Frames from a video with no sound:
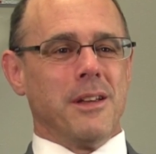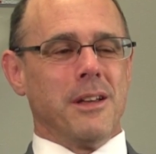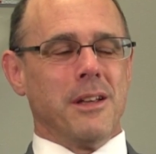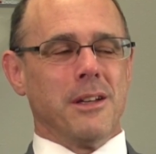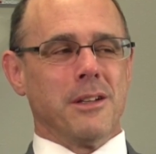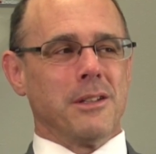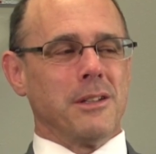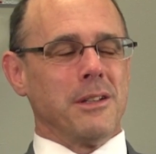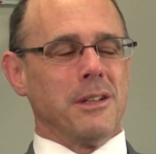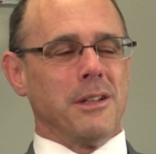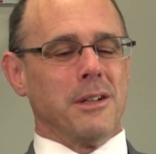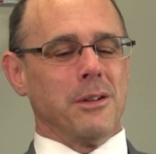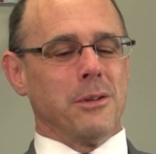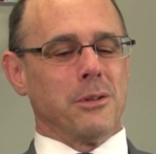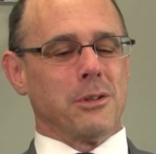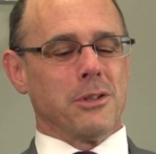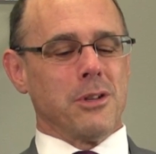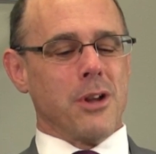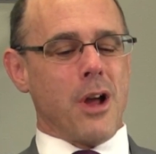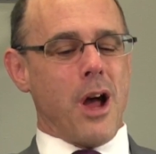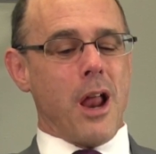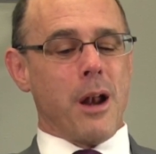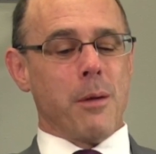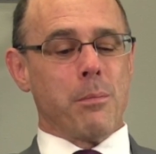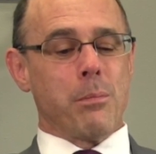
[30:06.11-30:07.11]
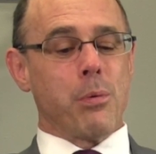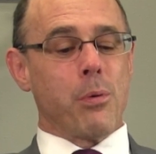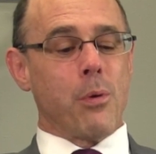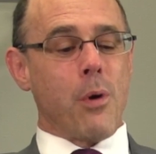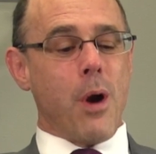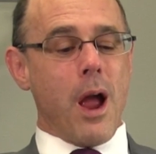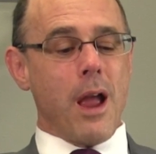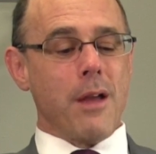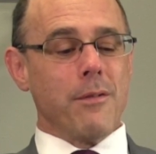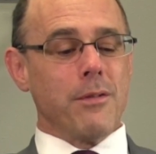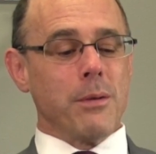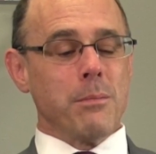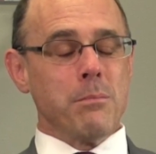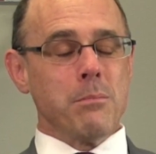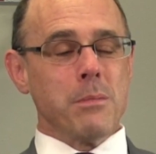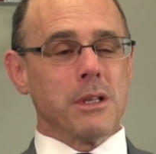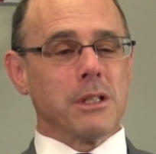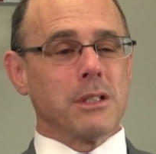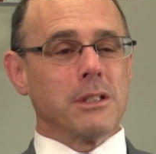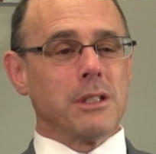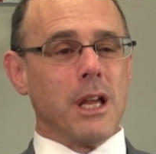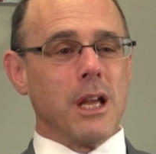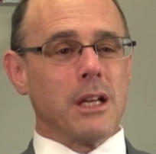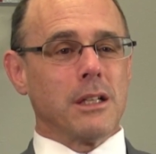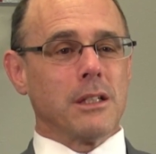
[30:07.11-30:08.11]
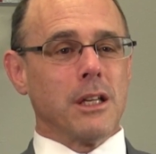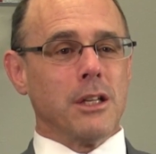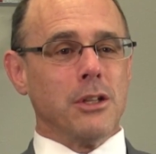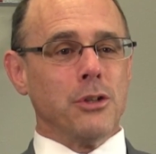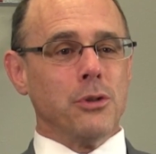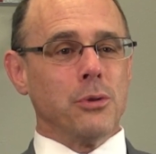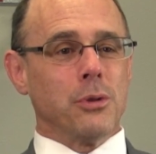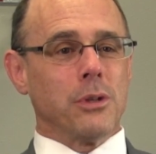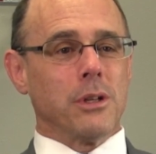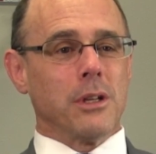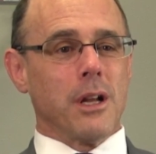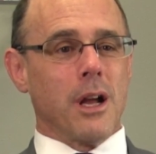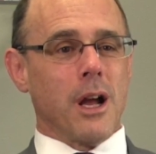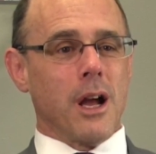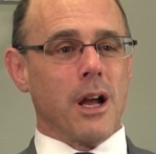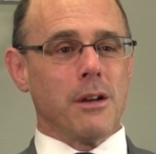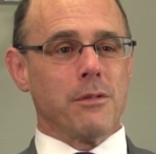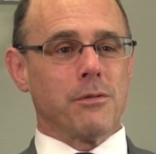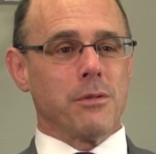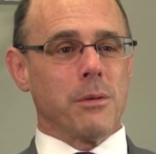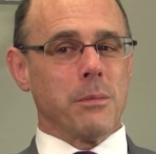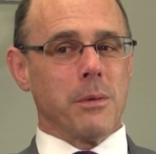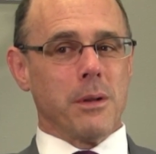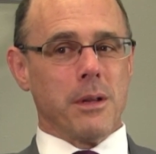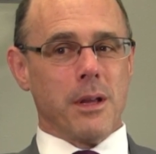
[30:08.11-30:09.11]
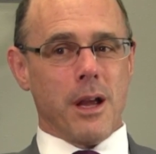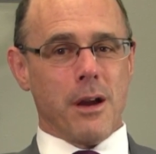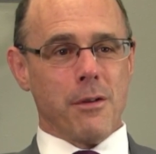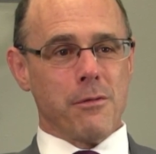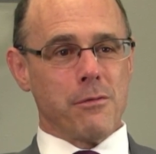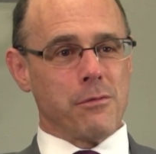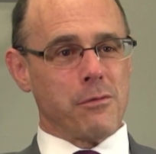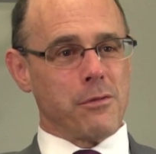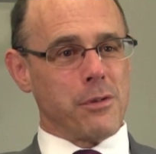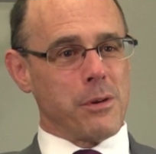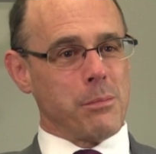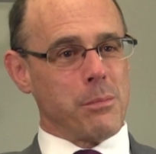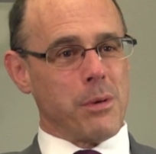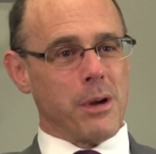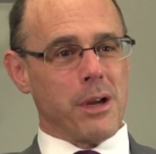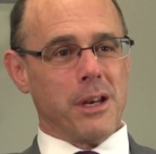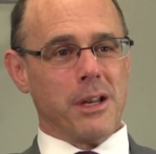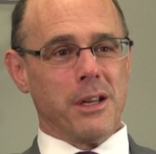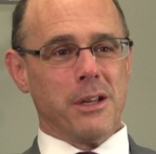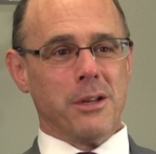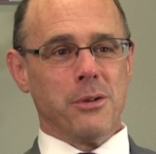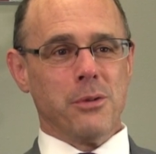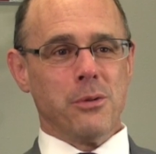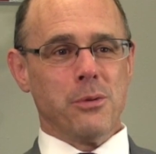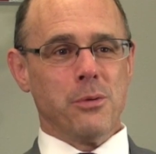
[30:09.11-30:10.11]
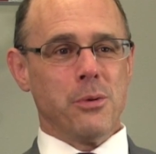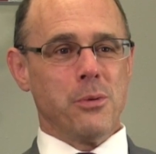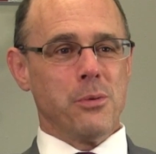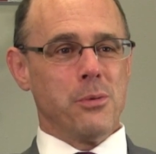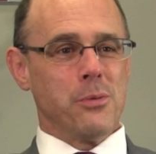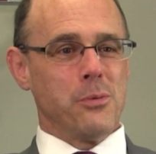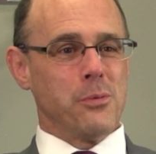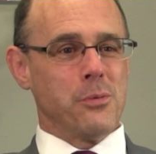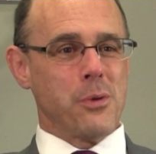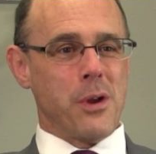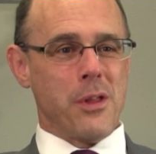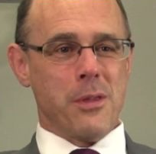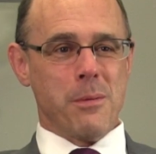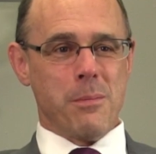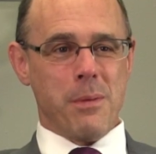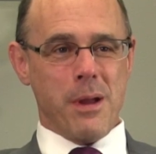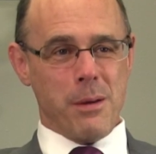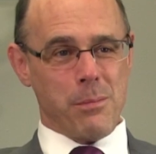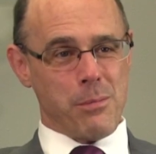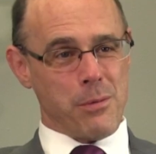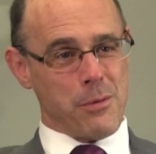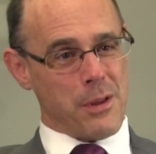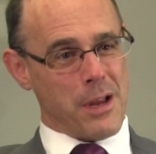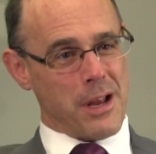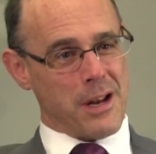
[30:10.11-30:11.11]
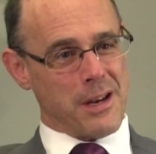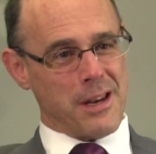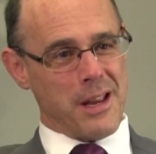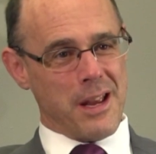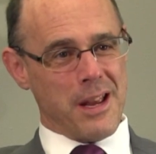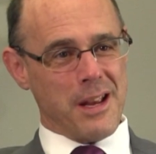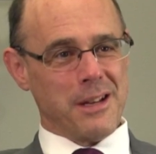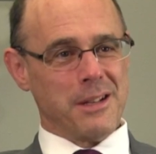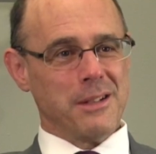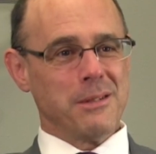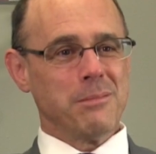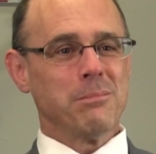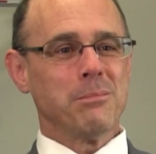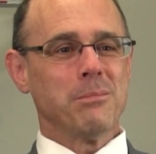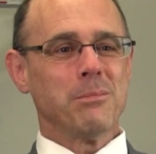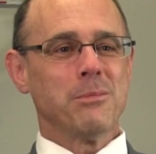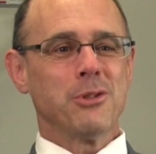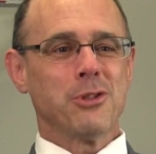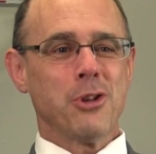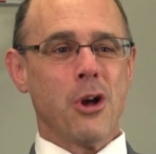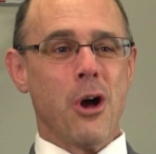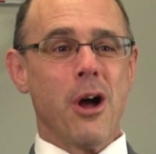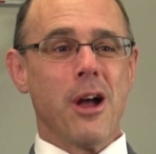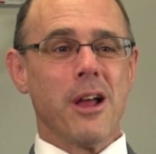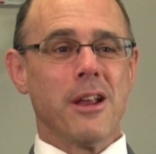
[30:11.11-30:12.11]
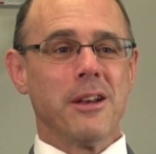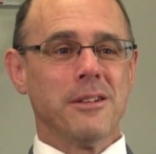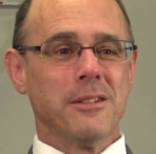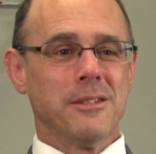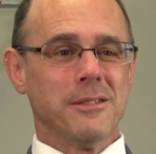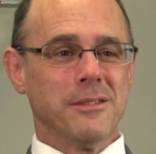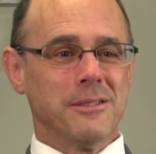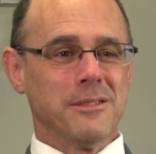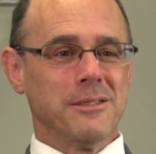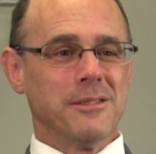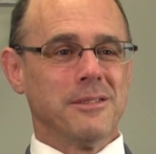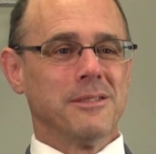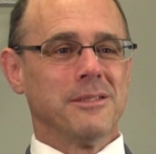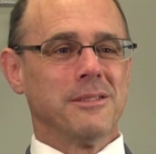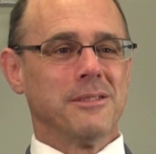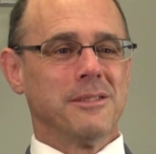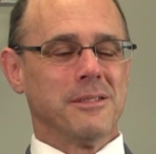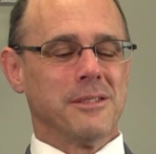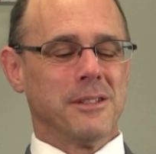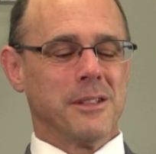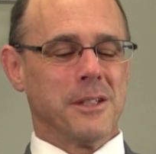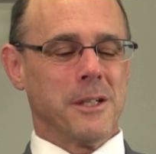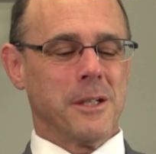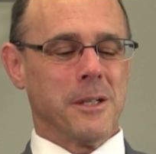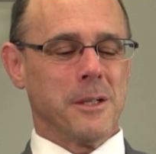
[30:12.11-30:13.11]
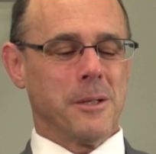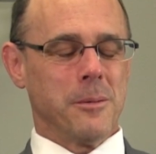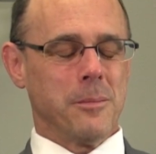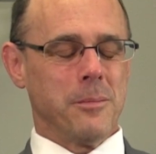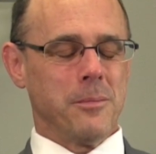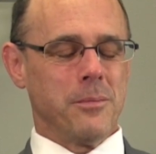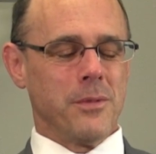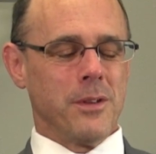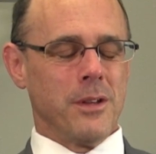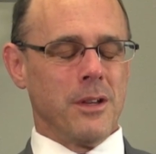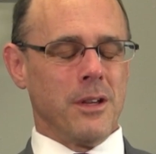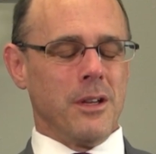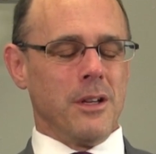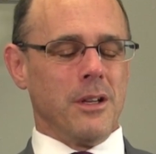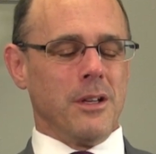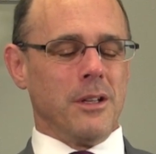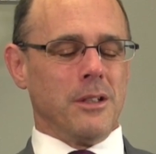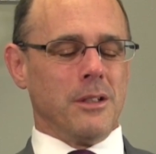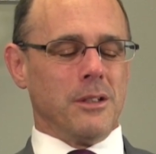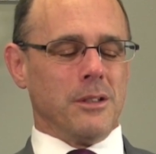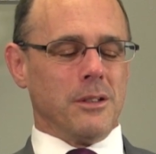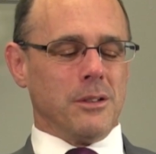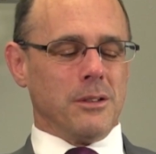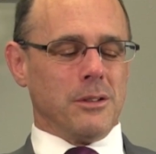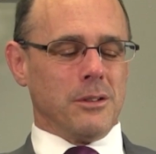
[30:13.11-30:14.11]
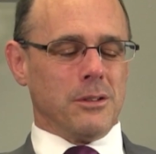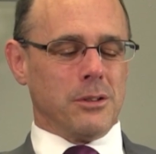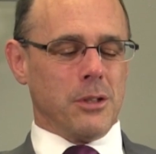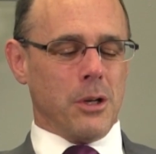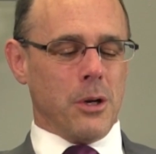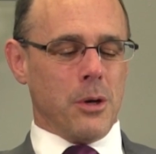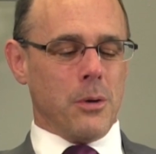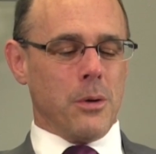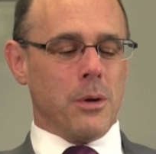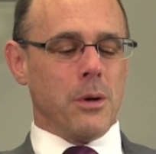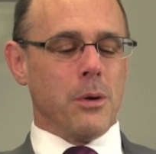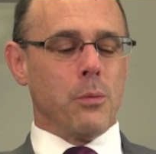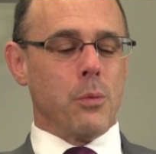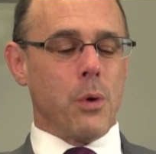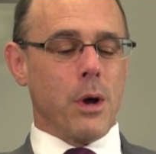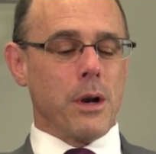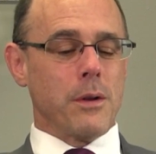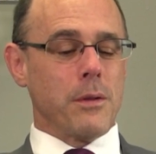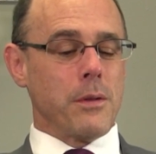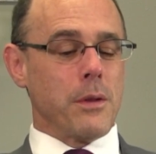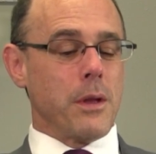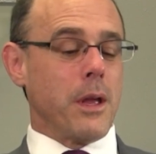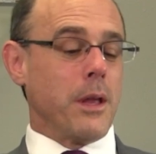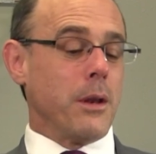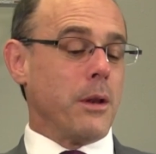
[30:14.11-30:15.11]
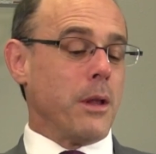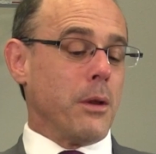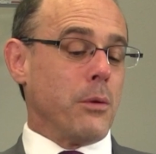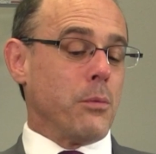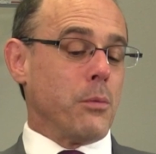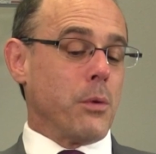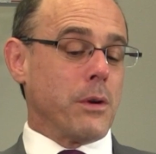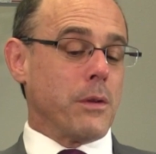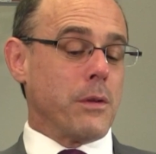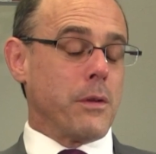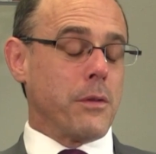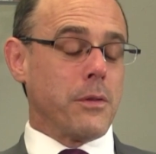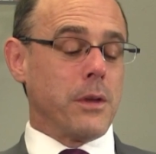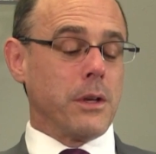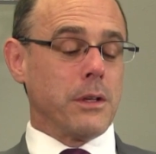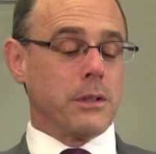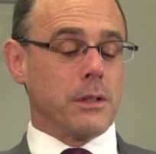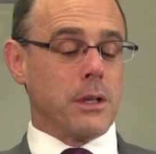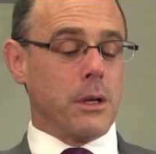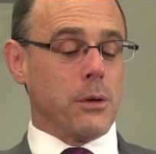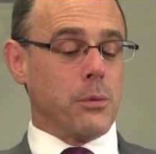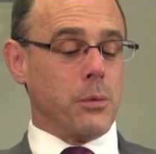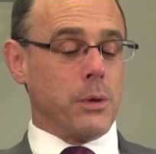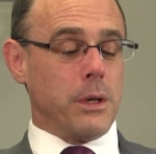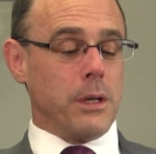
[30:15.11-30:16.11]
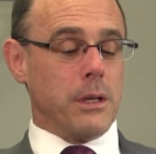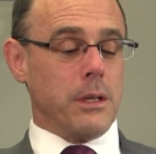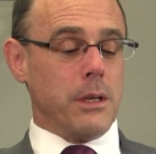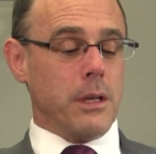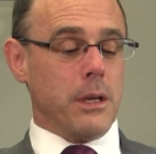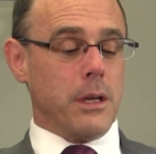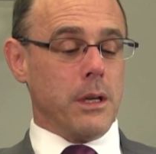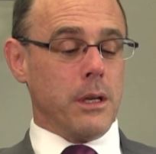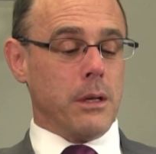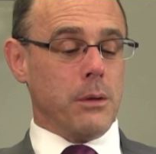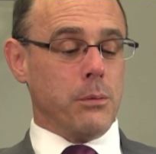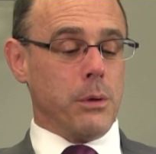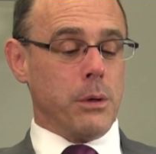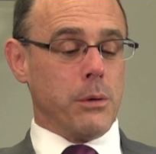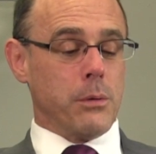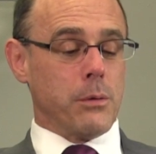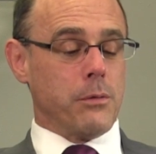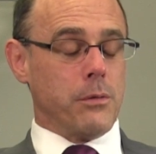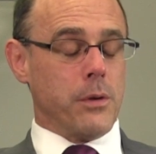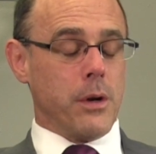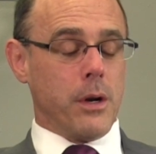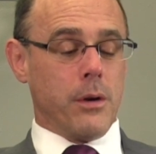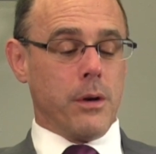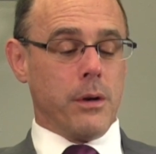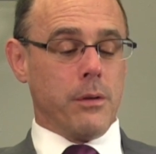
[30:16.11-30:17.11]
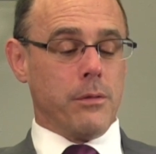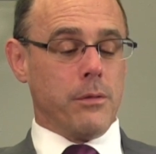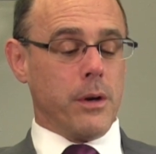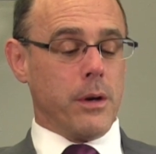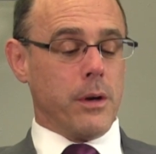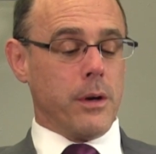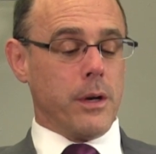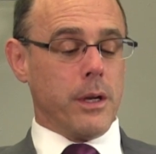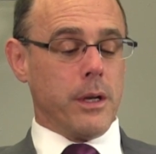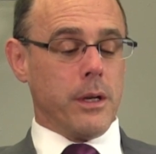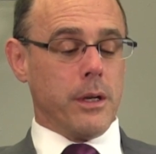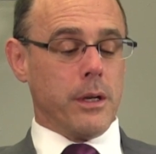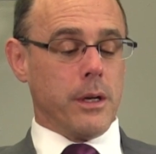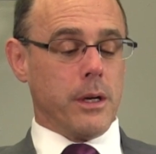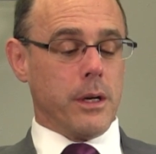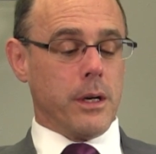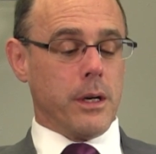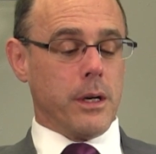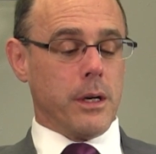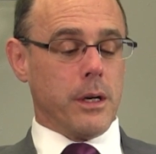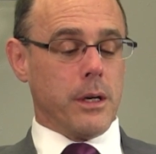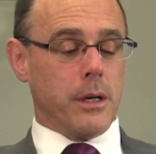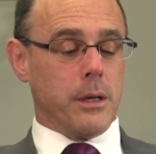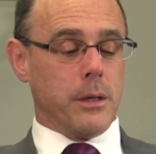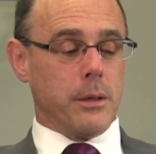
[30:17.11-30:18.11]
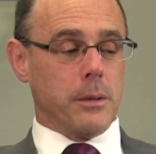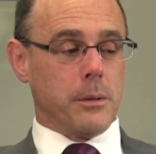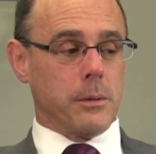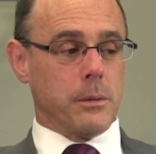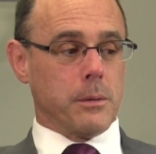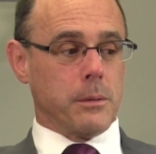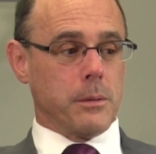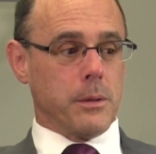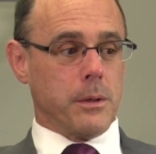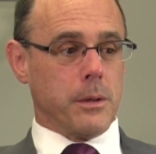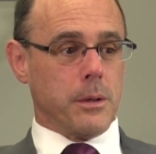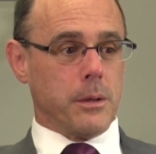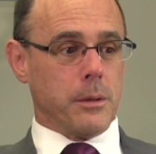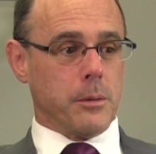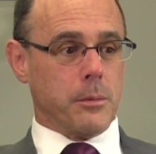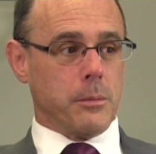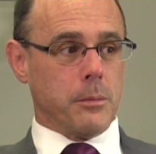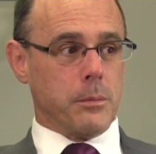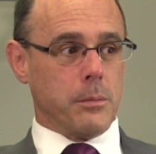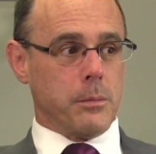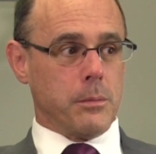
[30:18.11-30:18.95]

it. You know, it's not a private mistake that you can hide from. Everybody who read the paper that day saw it. Mm-hmm. Um, so one of the, and, and, one of the things that we did, we were very very. Uh, uh,